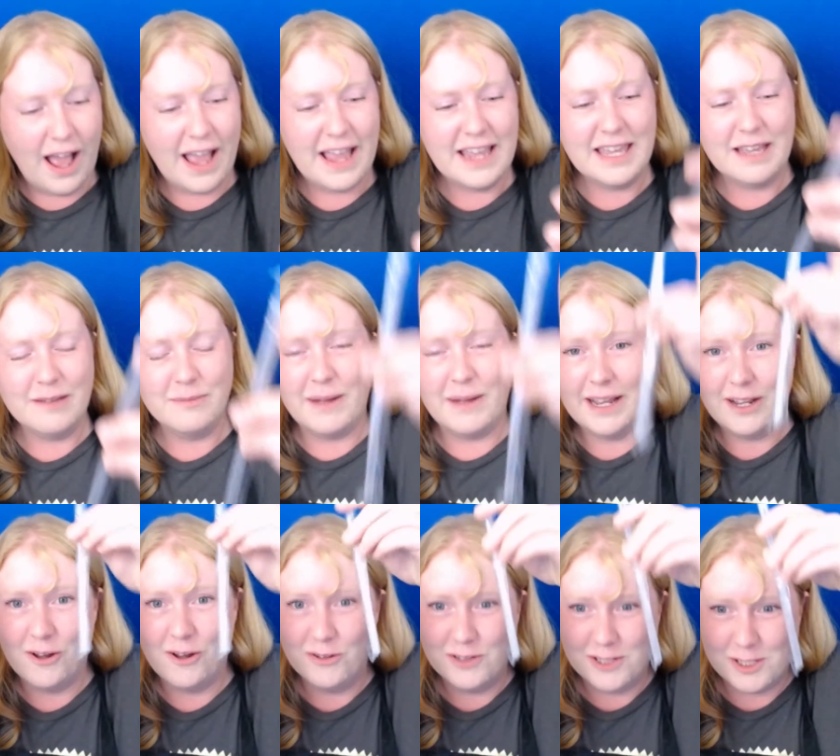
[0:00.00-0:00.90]
I get
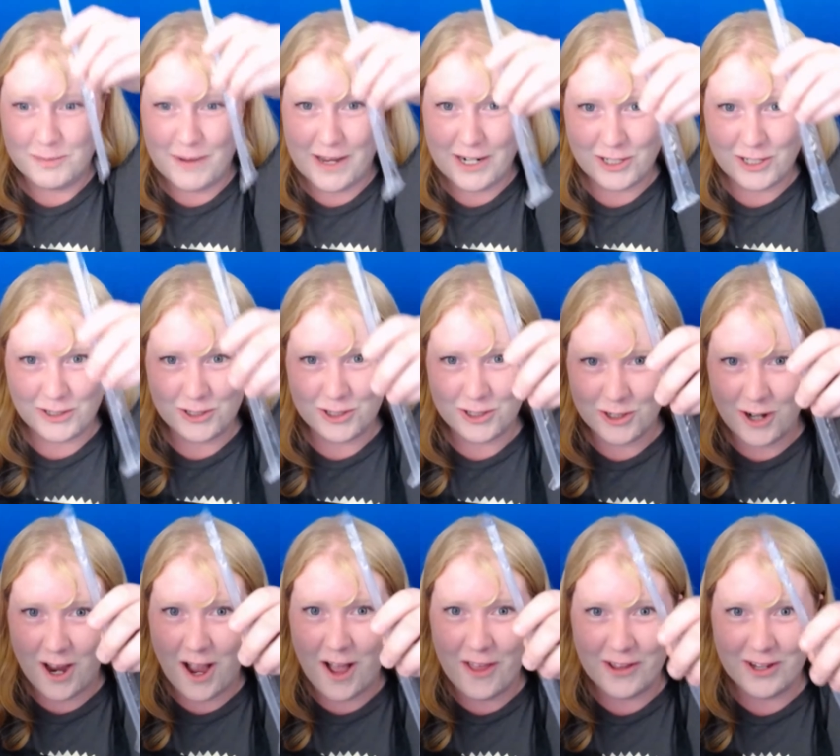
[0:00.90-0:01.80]
my own special
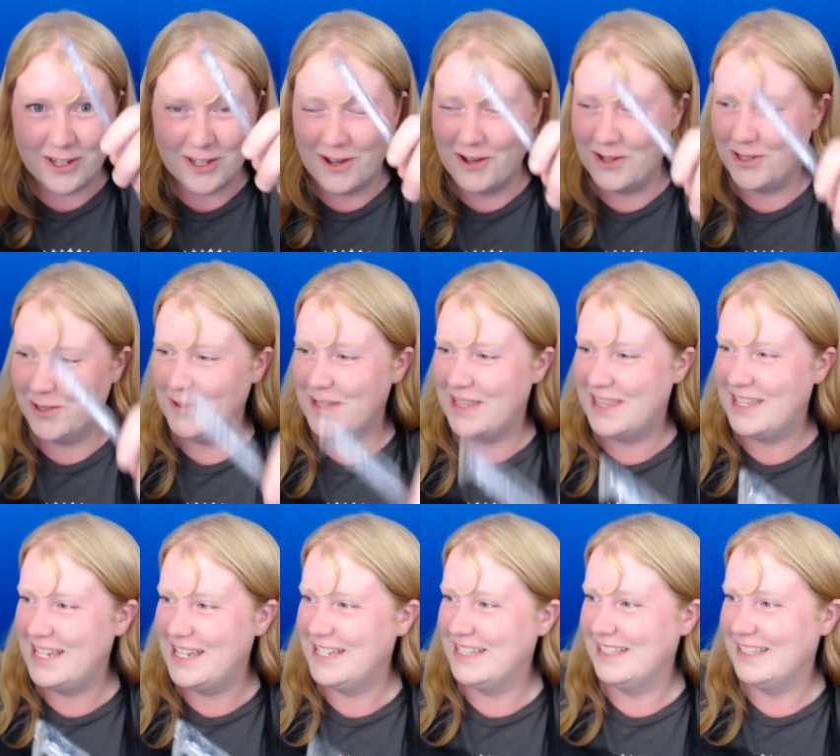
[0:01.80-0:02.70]
straw that goes with
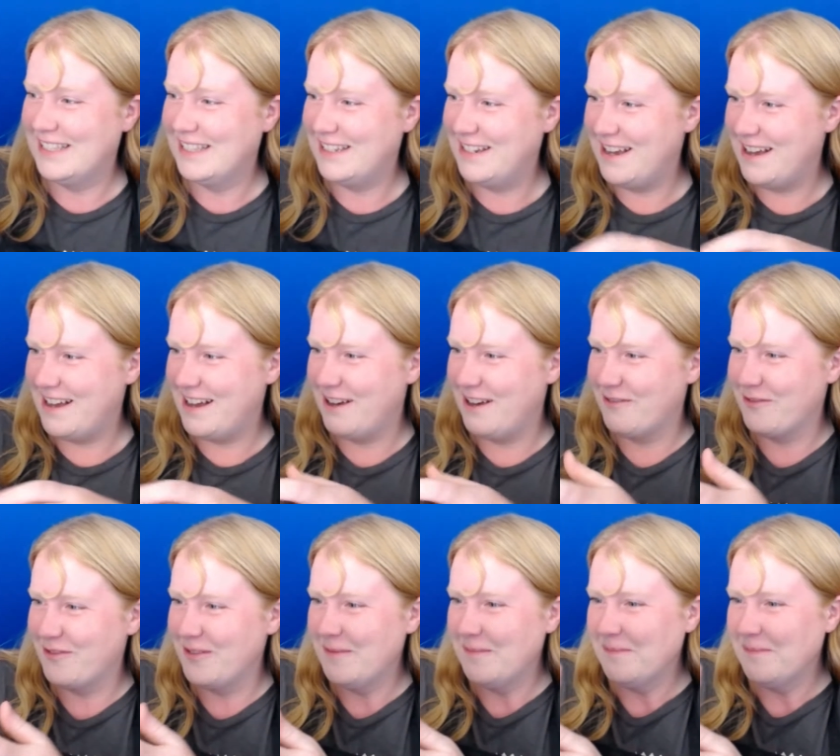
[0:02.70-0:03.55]
it and stuff.